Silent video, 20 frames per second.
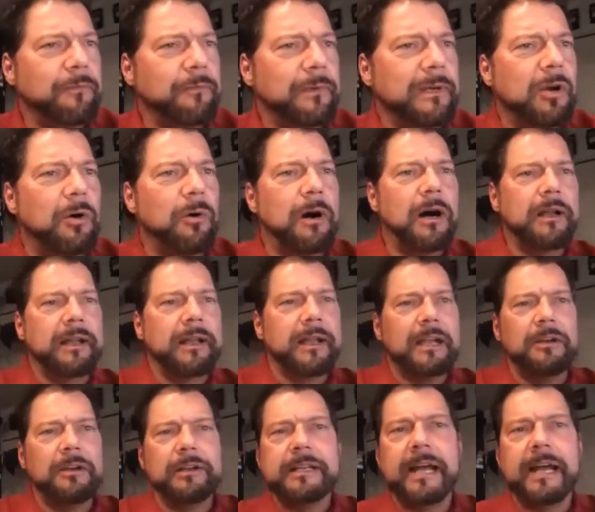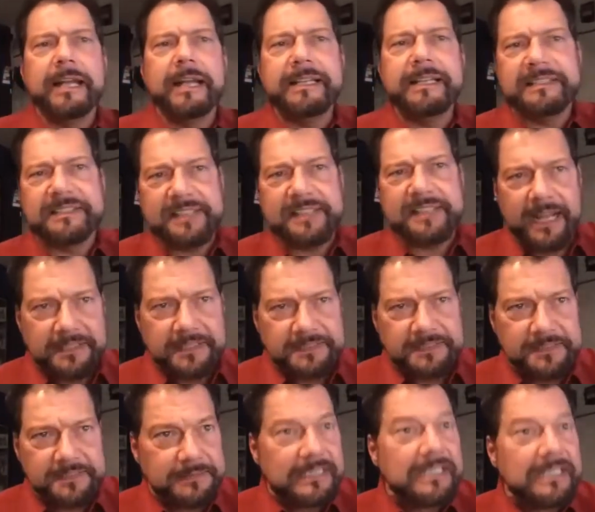We go on air in 90
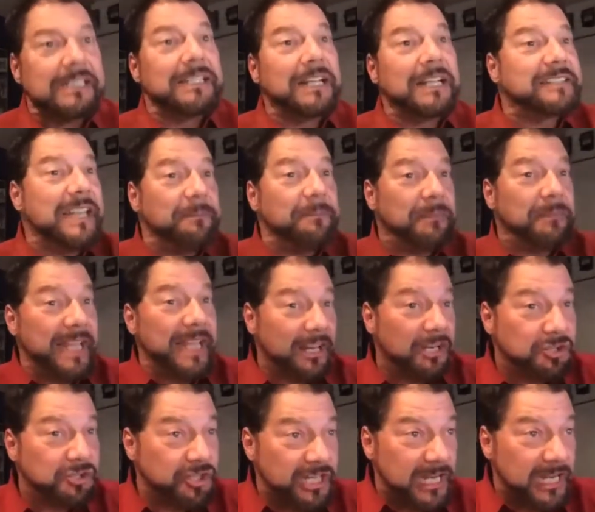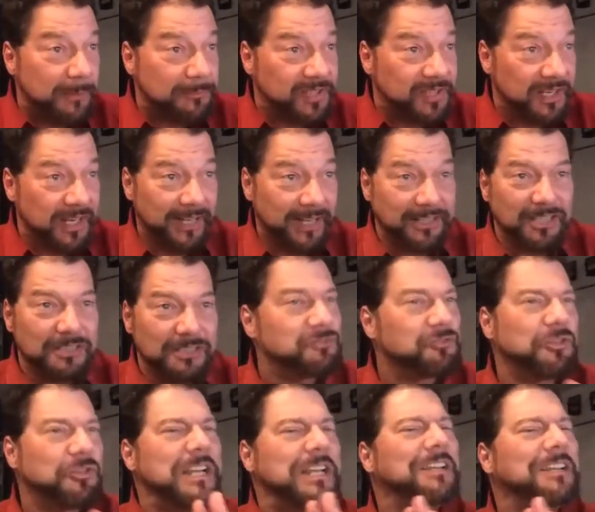seconds. Let's keep the energy up tonight.
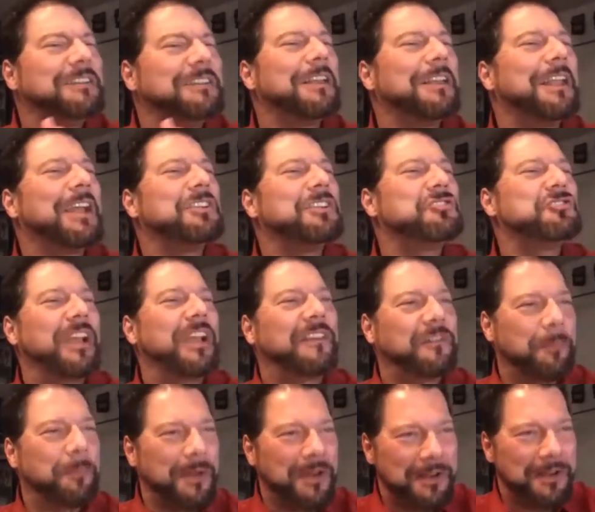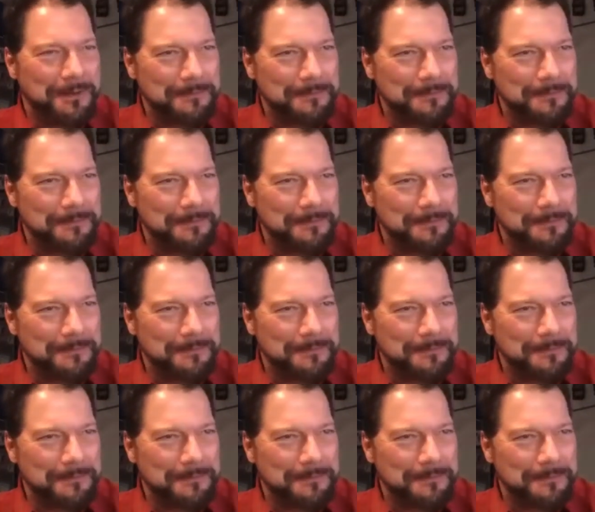Treat it like Shakespeare.